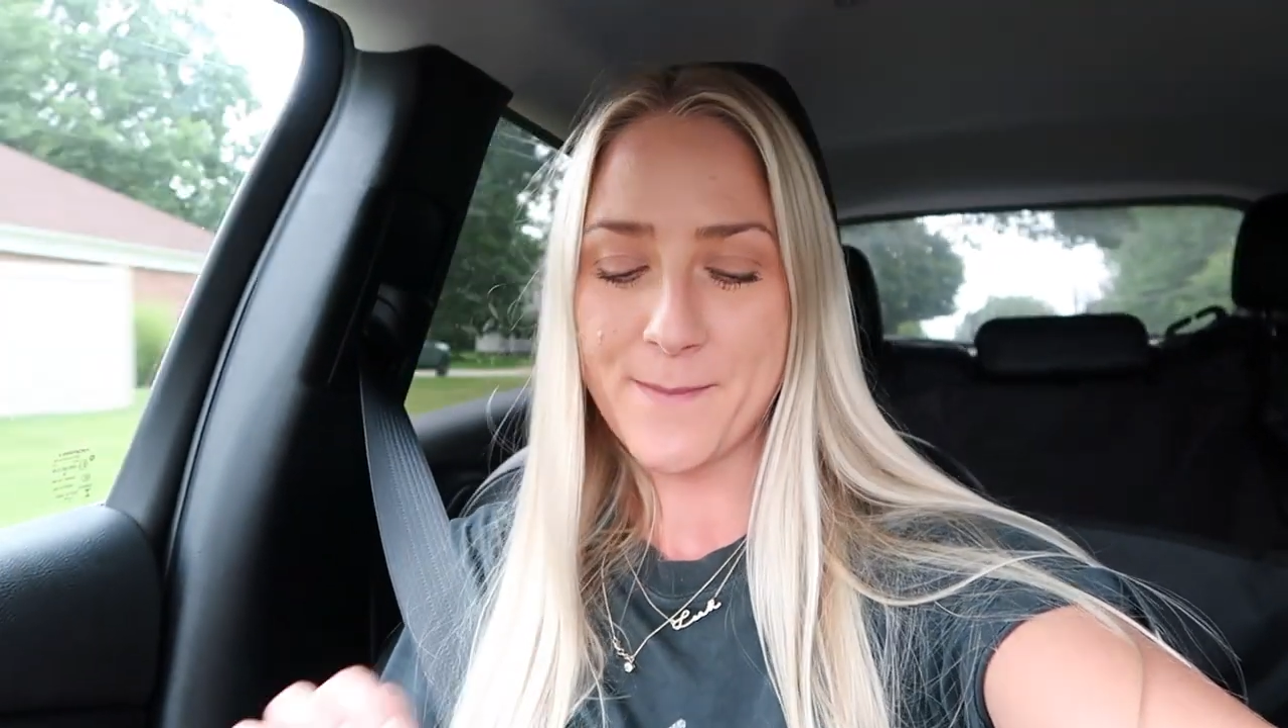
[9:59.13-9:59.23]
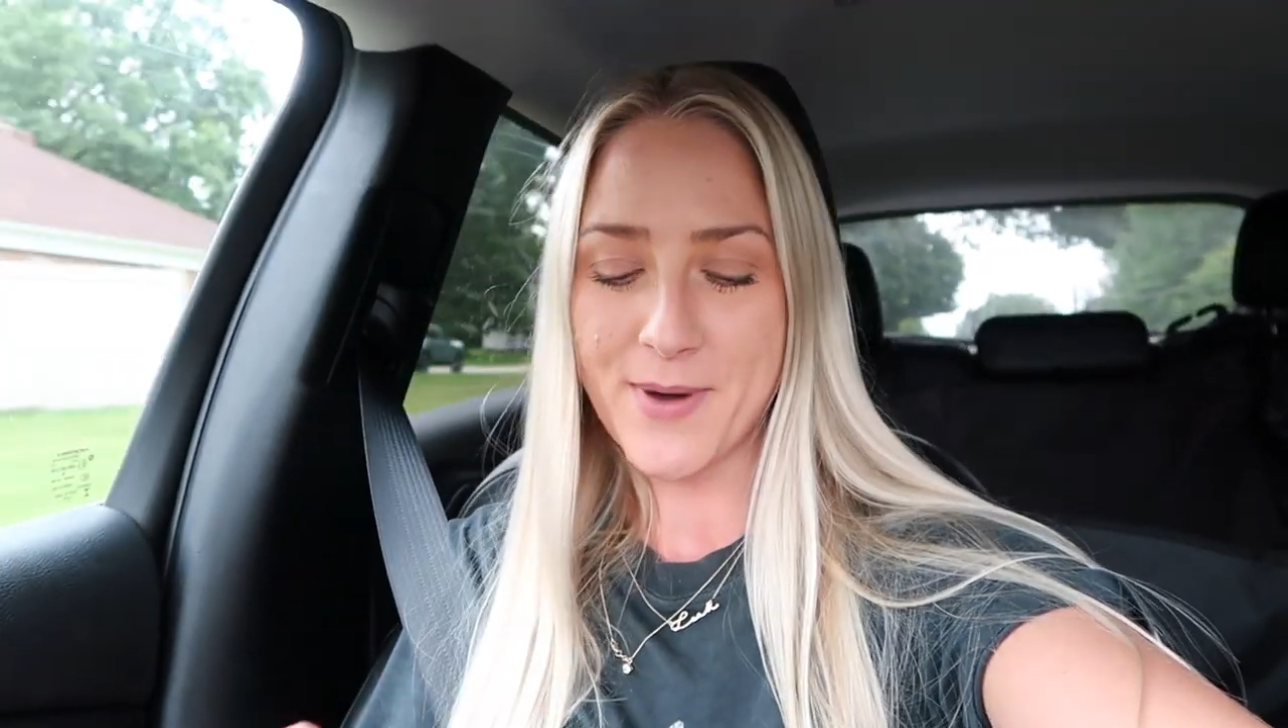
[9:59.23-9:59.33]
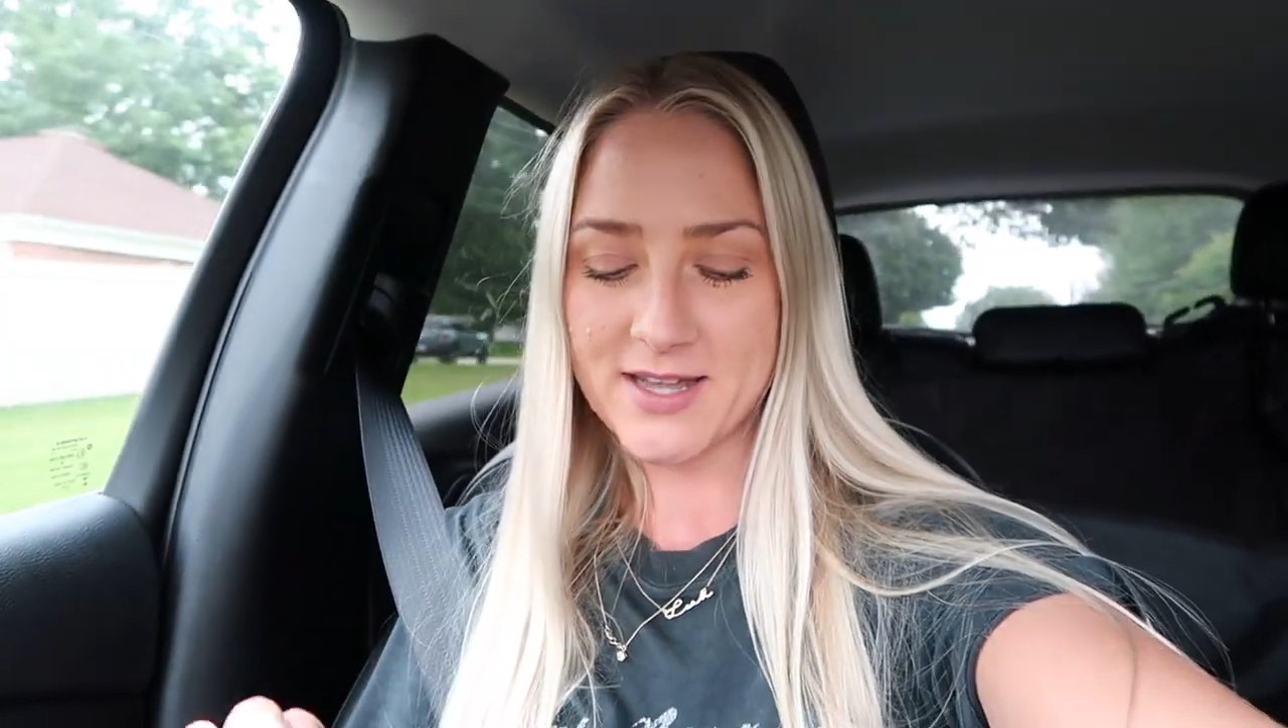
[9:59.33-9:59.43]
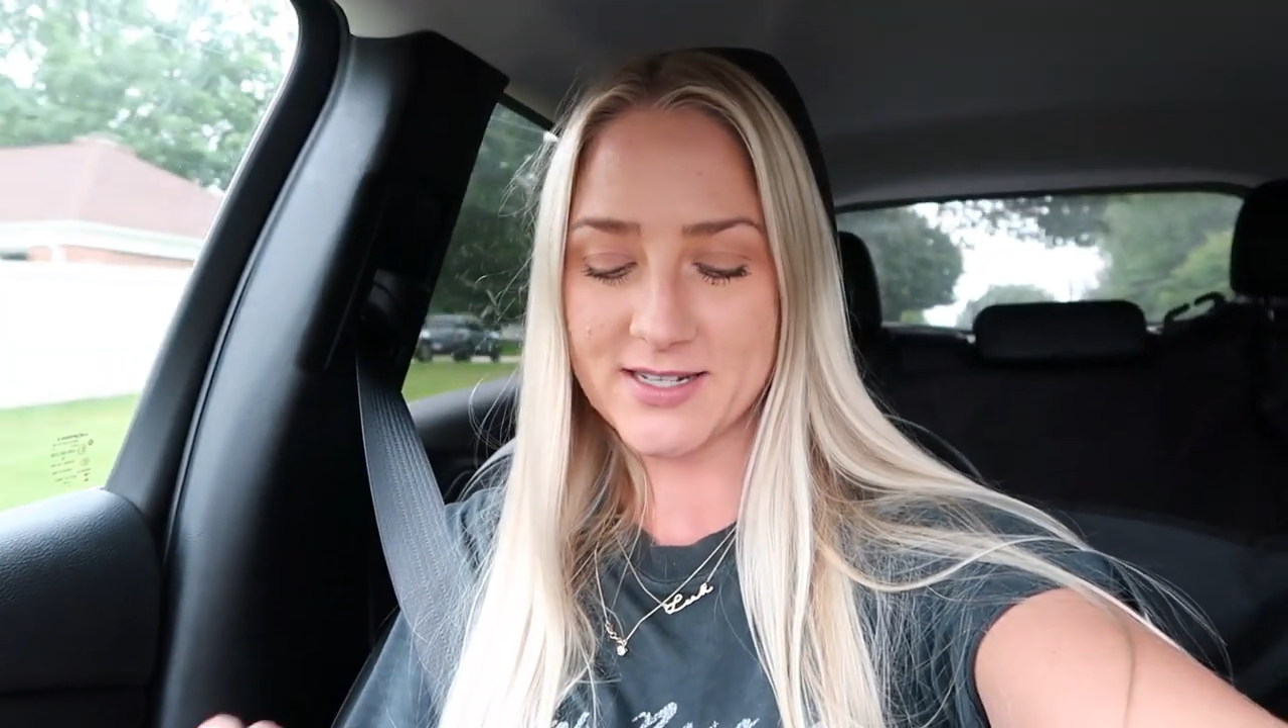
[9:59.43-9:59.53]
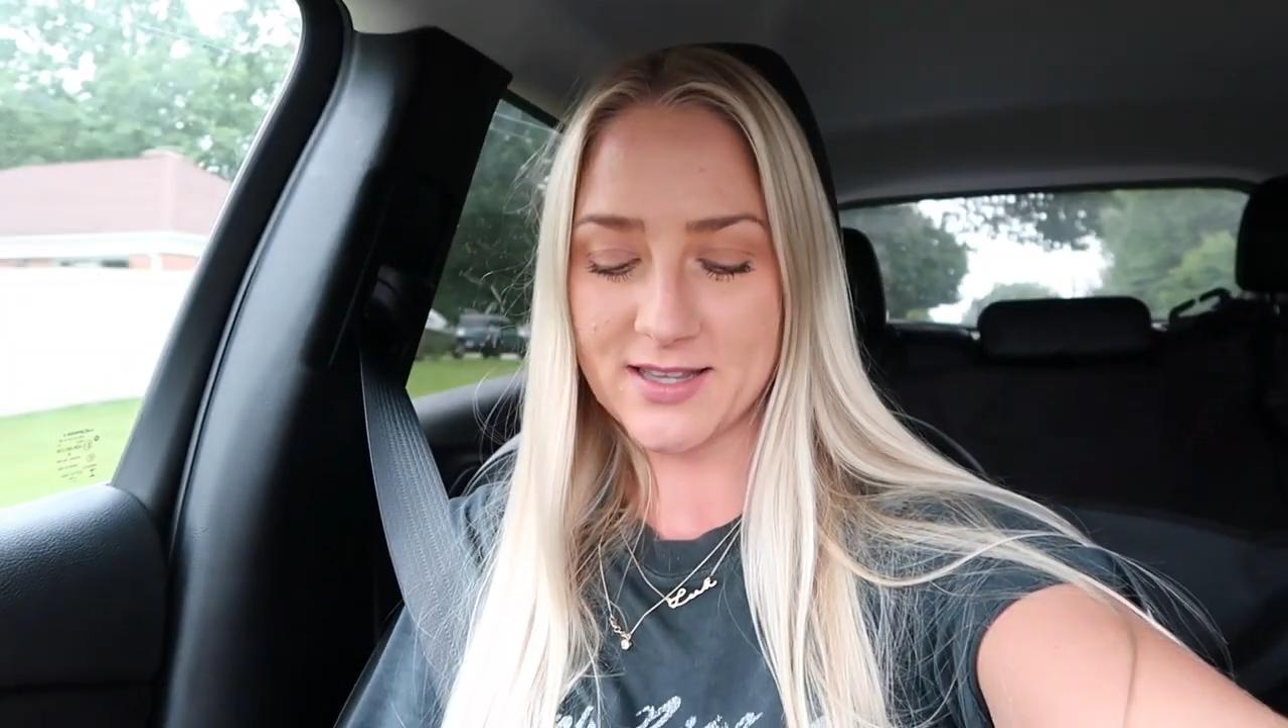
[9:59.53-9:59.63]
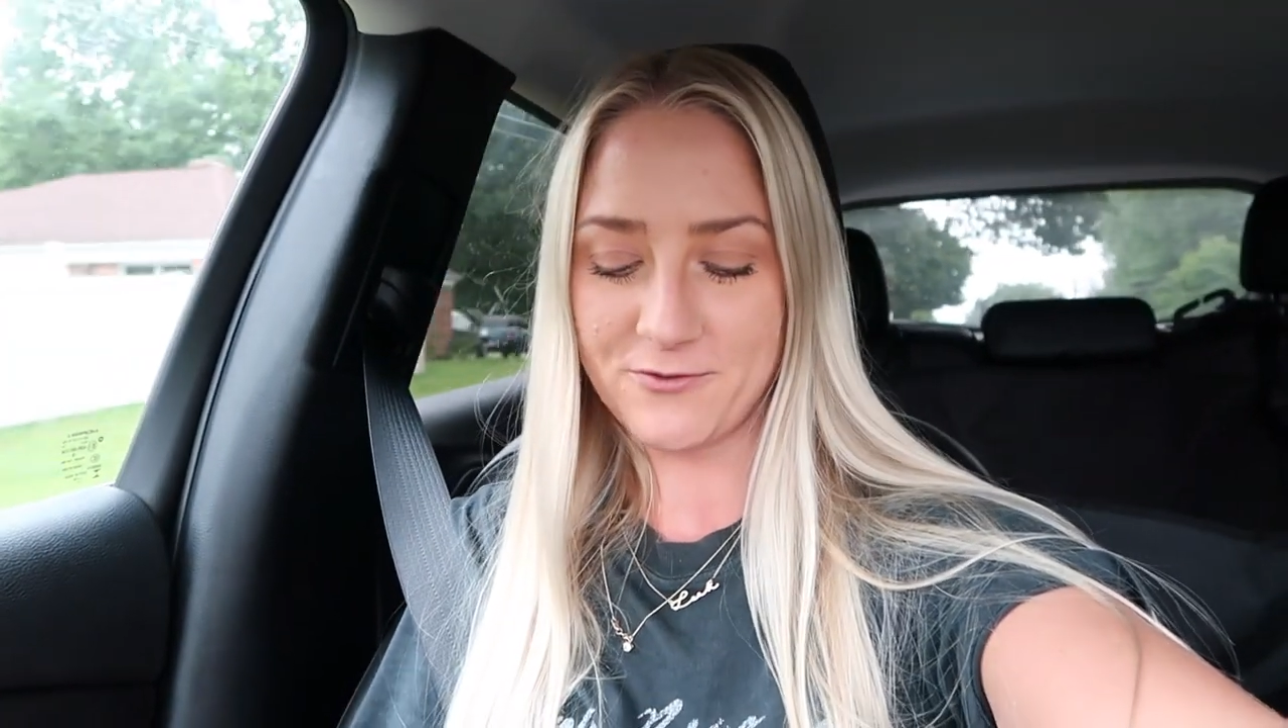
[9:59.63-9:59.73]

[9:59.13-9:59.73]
But